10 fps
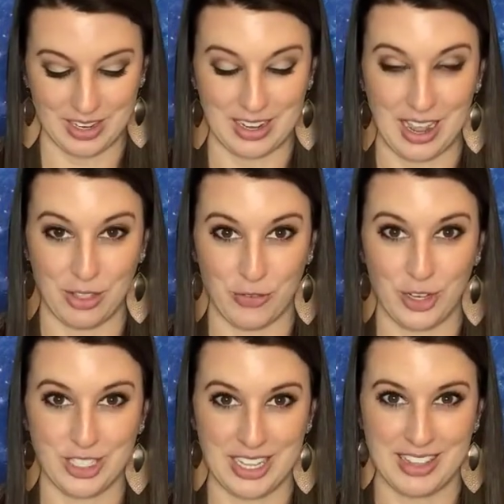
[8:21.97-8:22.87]
Now the
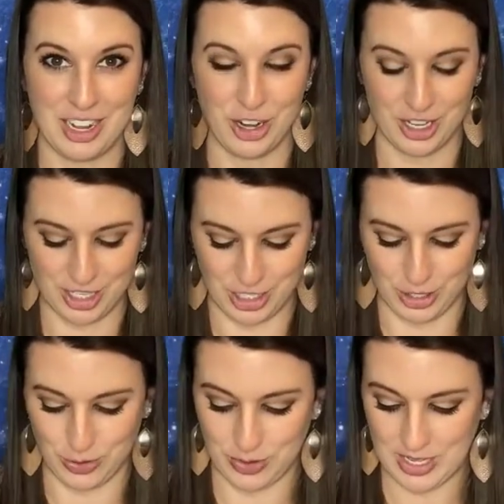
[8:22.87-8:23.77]
first thing that you're going to
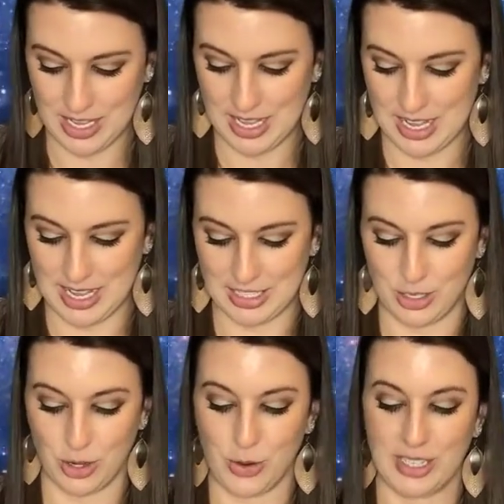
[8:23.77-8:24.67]
do is
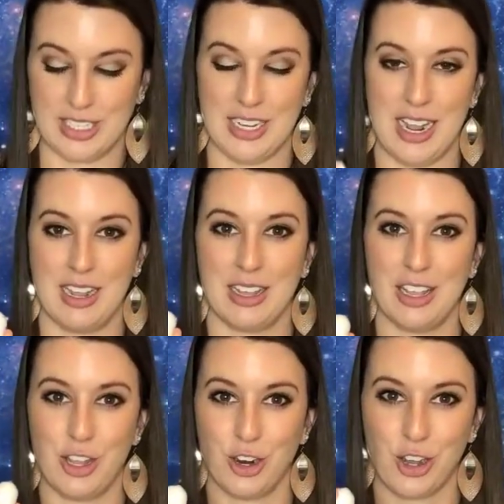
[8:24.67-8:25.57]
you're going to take
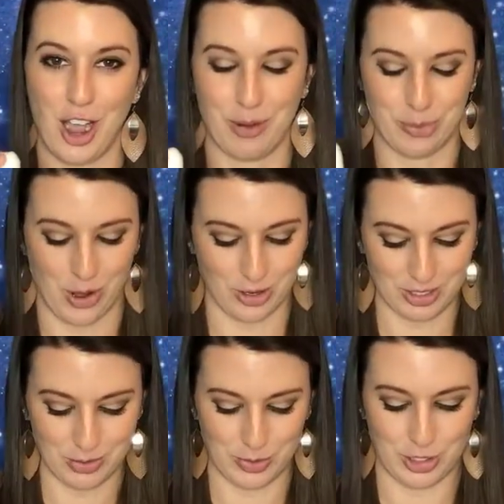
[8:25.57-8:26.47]
your cotton
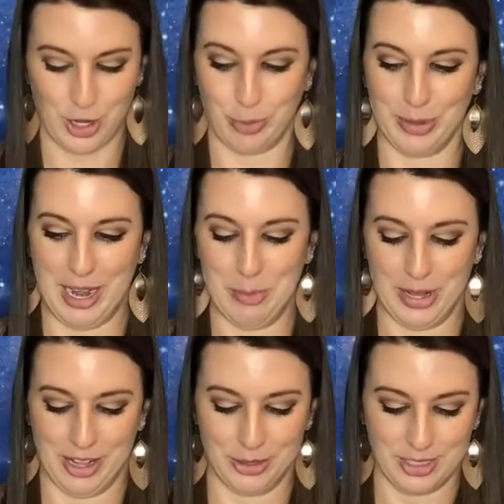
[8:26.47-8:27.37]
balls, which are your plant
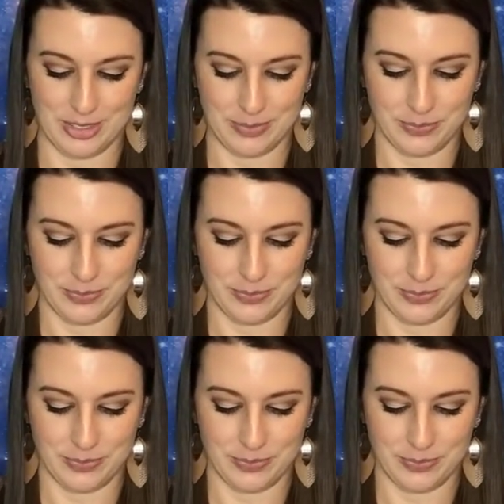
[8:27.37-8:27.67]
pillows,